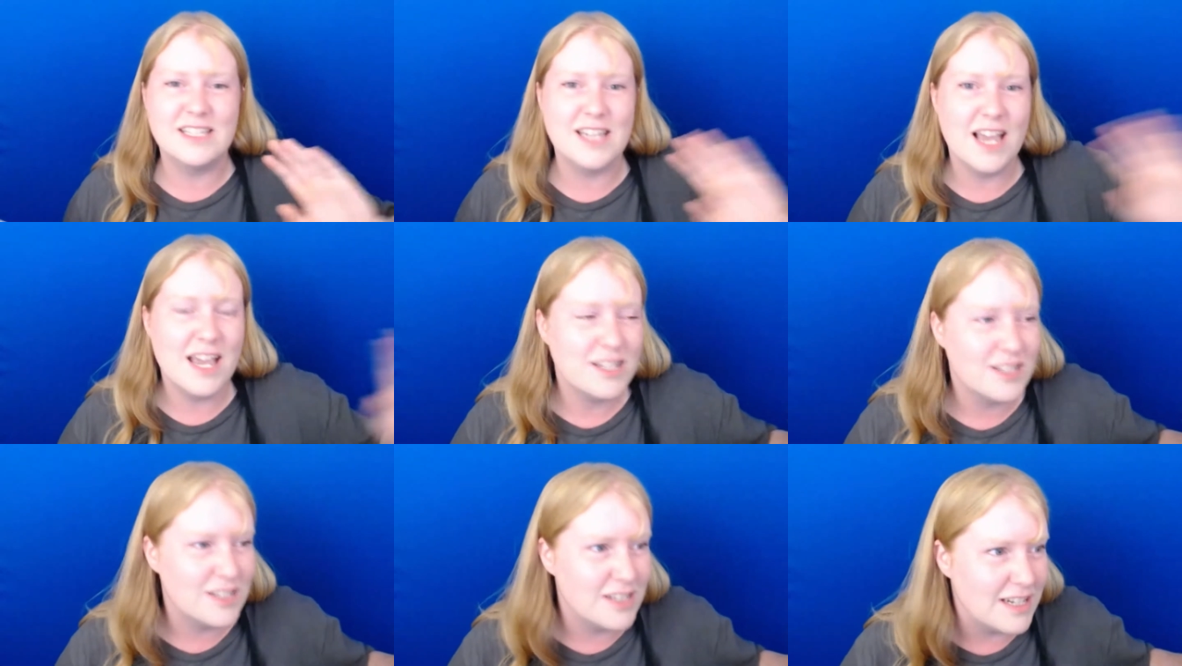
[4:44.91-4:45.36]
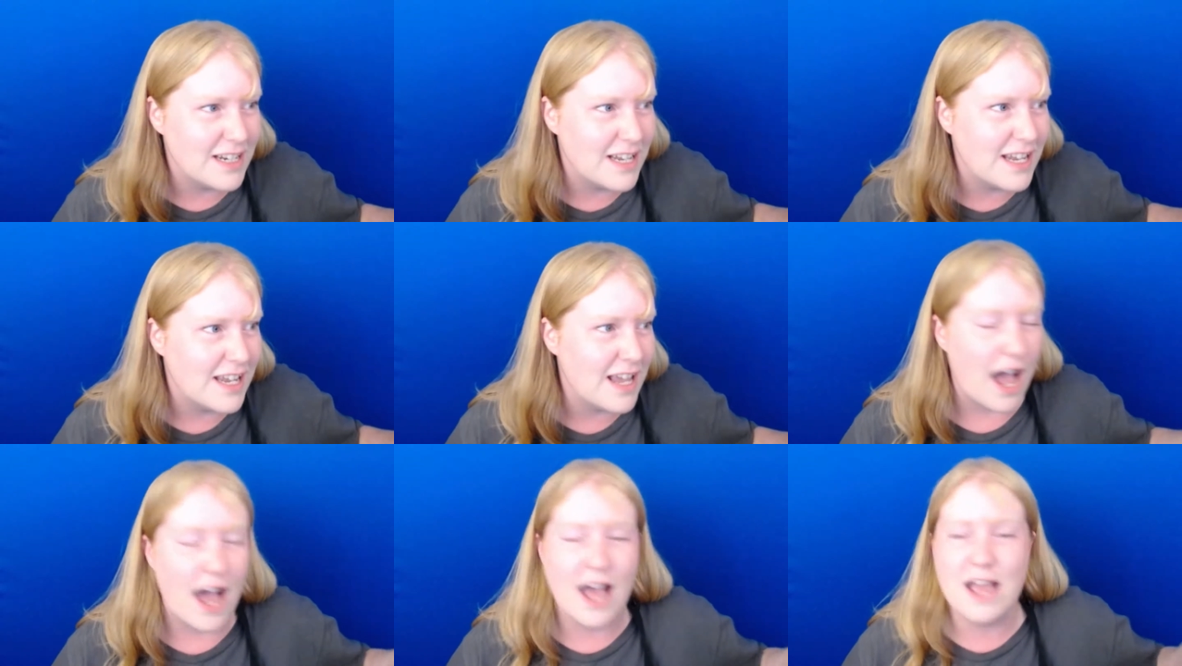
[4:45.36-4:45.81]

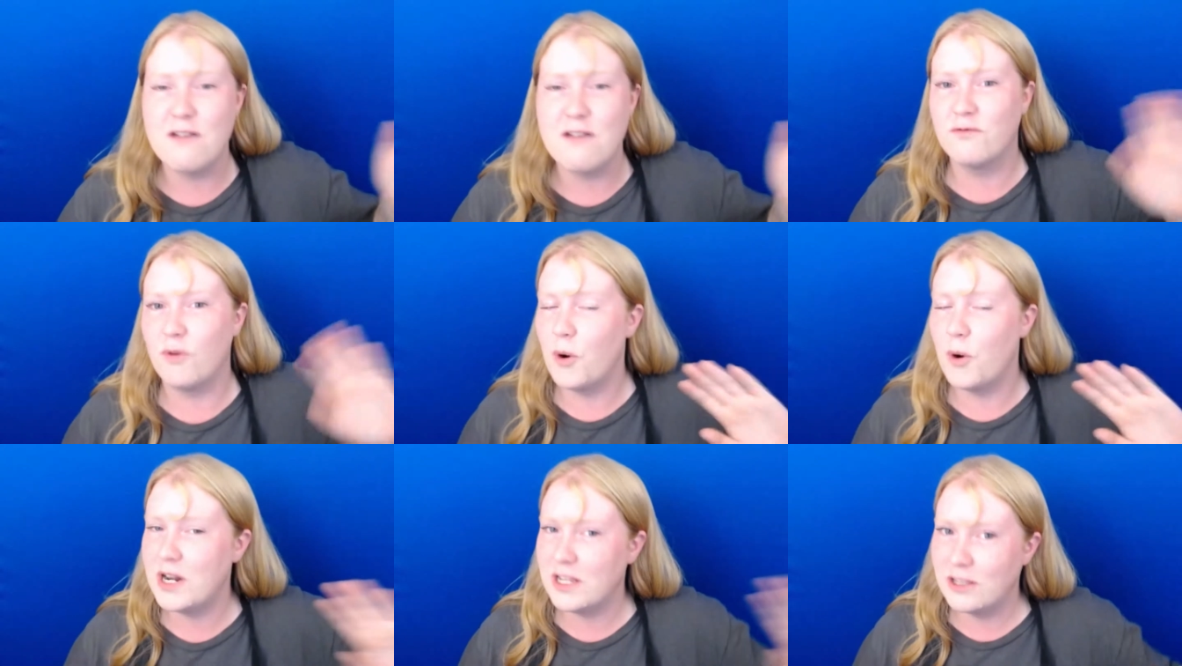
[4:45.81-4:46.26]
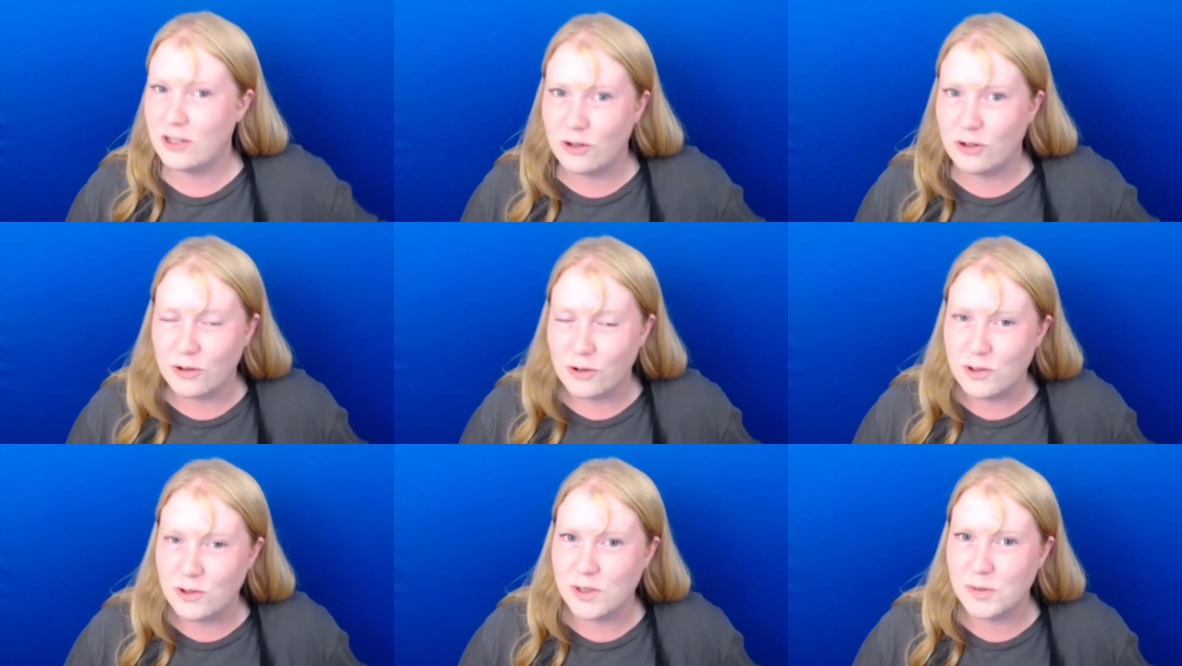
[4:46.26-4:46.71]
Destiny, I avoided the
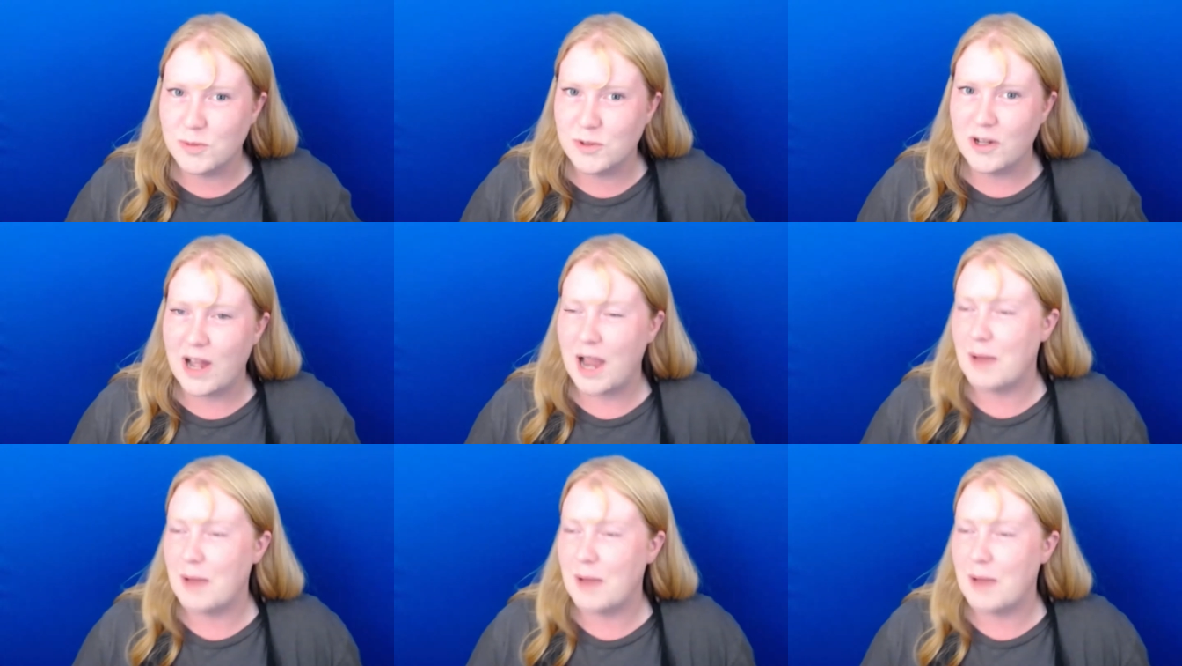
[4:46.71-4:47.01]
Crucible.